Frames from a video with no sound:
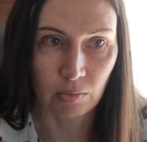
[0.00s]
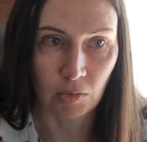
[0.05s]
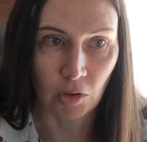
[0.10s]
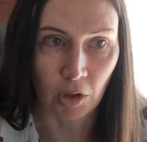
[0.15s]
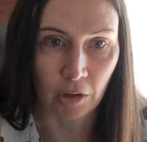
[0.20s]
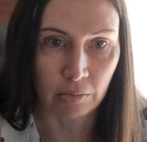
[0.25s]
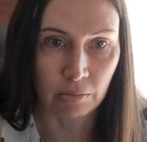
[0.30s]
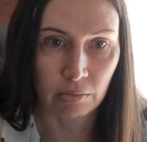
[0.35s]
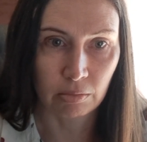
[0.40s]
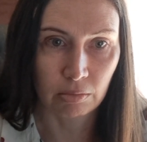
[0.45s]

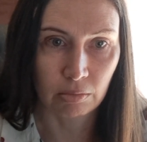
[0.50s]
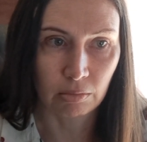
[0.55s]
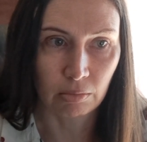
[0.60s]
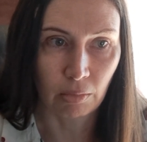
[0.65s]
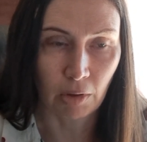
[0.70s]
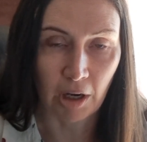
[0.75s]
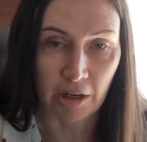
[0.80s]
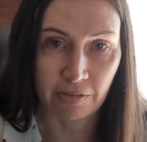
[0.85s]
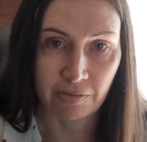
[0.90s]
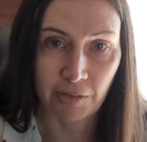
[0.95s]
not
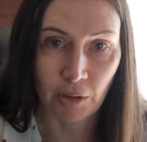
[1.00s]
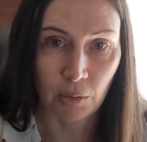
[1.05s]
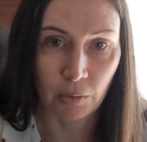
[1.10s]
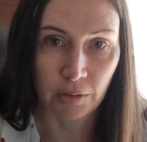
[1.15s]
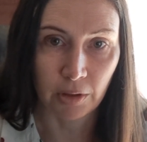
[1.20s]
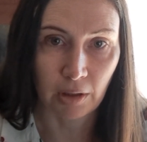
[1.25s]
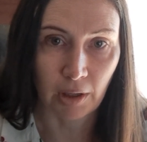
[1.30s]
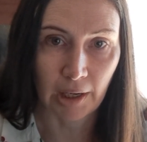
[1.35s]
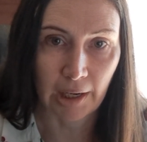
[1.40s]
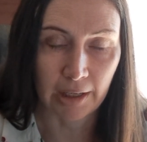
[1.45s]
my fault
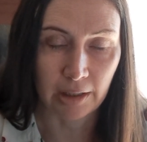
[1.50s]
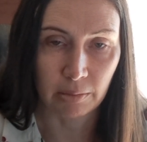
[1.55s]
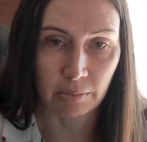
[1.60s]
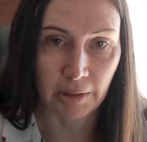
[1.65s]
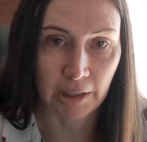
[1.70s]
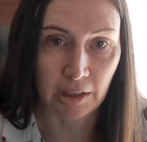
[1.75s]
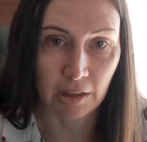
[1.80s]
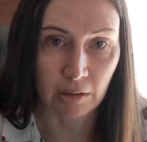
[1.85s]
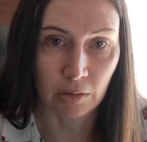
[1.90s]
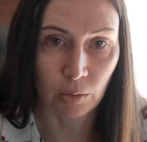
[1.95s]
that I hadn't
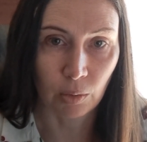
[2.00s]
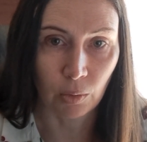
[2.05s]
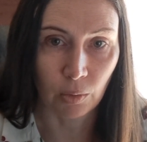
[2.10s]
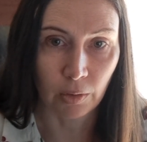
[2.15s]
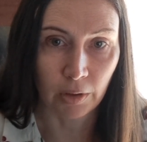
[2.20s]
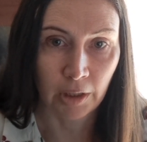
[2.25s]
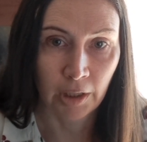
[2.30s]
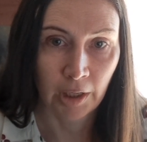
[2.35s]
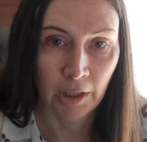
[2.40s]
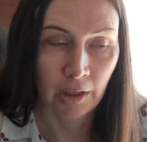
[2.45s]
been in
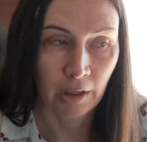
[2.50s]
court